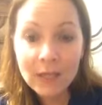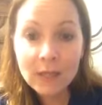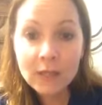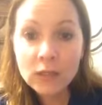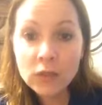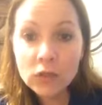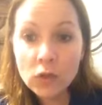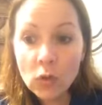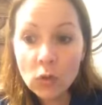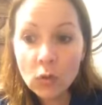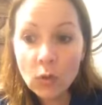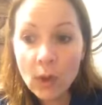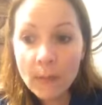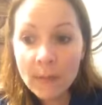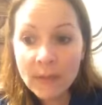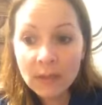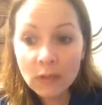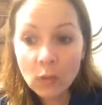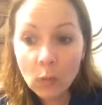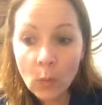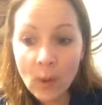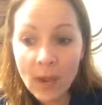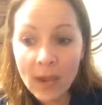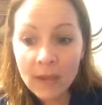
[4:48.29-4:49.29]
So, I mean,
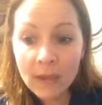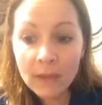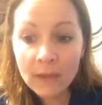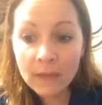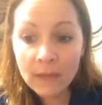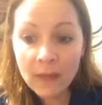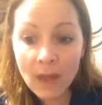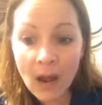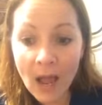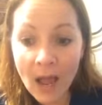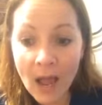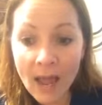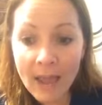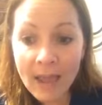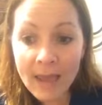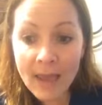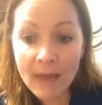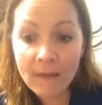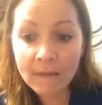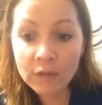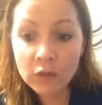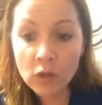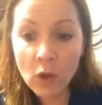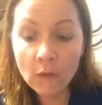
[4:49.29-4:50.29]
the way that I
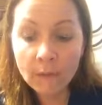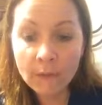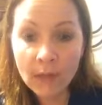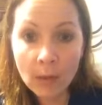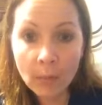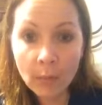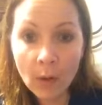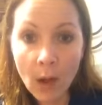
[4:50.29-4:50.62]
have solved that